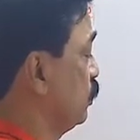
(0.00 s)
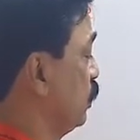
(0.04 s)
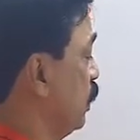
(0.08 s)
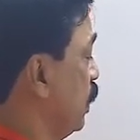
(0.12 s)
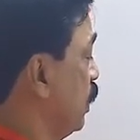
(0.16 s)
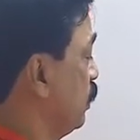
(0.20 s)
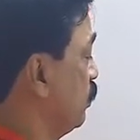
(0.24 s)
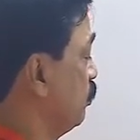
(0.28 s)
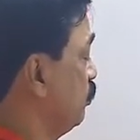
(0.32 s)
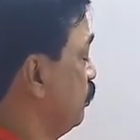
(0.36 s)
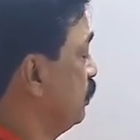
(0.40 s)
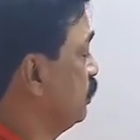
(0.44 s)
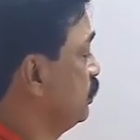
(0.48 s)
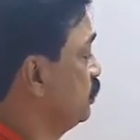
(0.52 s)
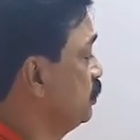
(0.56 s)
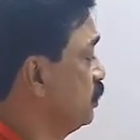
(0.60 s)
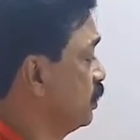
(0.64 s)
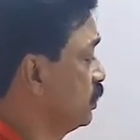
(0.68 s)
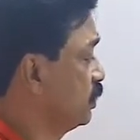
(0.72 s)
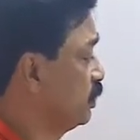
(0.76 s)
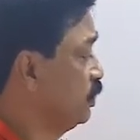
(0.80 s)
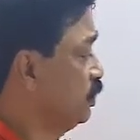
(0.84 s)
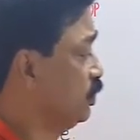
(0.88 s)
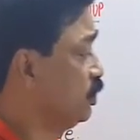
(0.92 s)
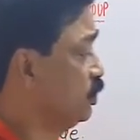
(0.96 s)
that means the
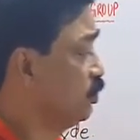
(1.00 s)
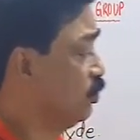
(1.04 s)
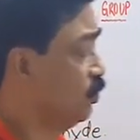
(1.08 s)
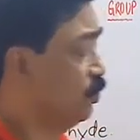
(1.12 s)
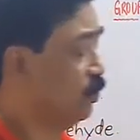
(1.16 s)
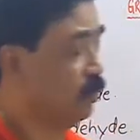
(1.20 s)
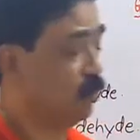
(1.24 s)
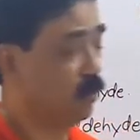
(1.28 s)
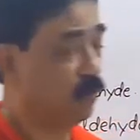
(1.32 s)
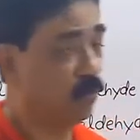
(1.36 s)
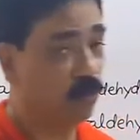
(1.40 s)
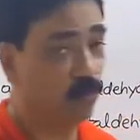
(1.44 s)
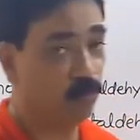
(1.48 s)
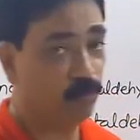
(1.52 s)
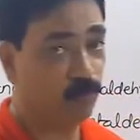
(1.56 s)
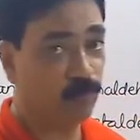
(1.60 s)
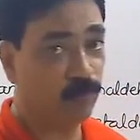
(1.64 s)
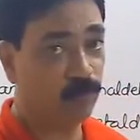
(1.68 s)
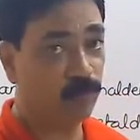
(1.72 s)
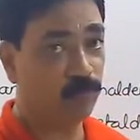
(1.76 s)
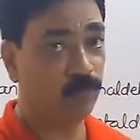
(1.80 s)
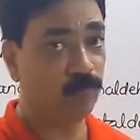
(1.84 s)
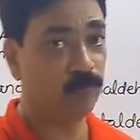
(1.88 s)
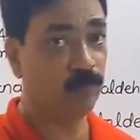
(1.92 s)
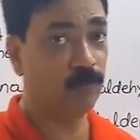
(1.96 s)
ketone
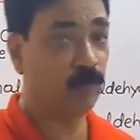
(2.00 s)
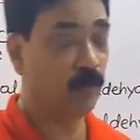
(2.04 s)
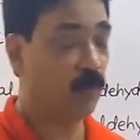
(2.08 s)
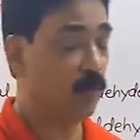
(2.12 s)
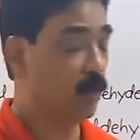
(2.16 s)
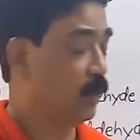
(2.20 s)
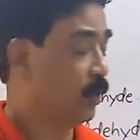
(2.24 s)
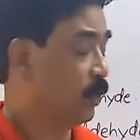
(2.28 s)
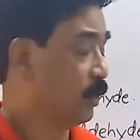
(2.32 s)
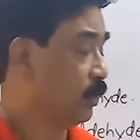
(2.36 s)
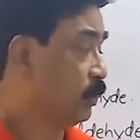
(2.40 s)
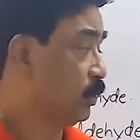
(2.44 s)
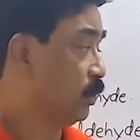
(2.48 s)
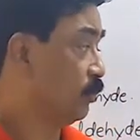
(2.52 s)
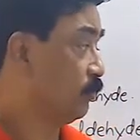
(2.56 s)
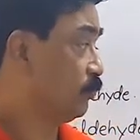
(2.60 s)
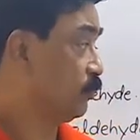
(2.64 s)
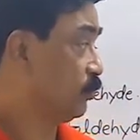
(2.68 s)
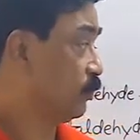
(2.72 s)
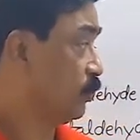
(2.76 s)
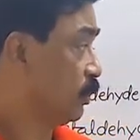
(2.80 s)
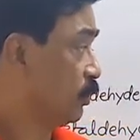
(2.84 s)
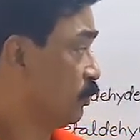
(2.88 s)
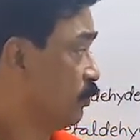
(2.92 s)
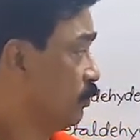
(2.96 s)
group you have
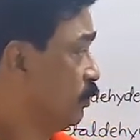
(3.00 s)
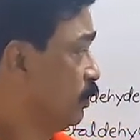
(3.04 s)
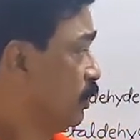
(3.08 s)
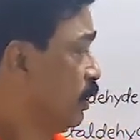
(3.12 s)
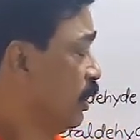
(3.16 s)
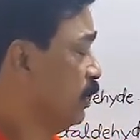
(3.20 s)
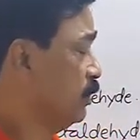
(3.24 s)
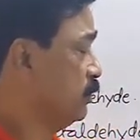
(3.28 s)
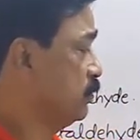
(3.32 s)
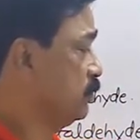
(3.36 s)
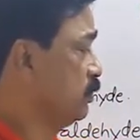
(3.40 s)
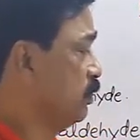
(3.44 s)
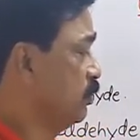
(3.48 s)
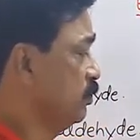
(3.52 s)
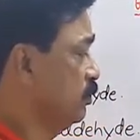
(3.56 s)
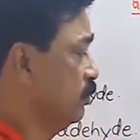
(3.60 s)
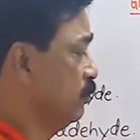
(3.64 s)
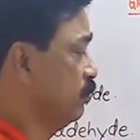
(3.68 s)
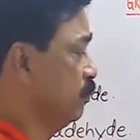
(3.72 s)
to recognize. Now the